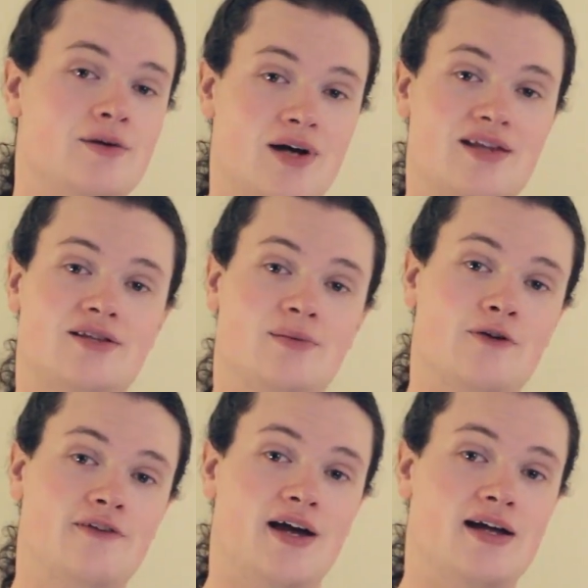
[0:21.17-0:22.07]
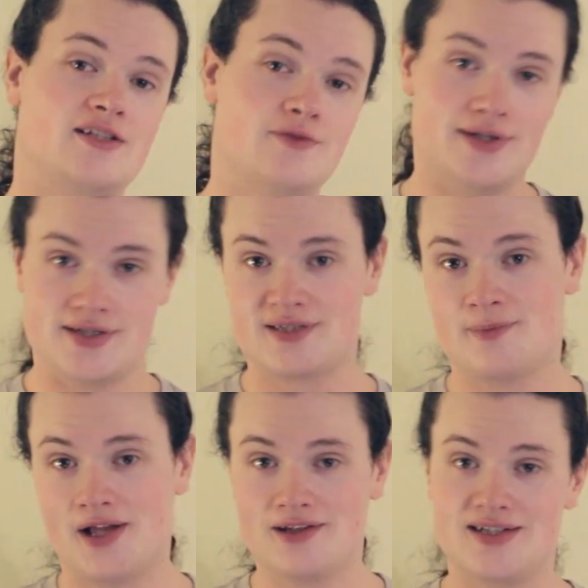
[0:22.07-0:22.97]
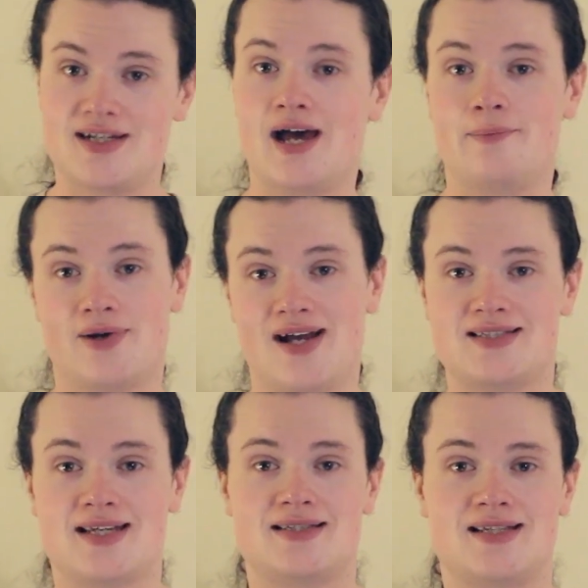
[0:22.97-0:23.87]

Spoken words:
Rather than moving on to a smaller die process,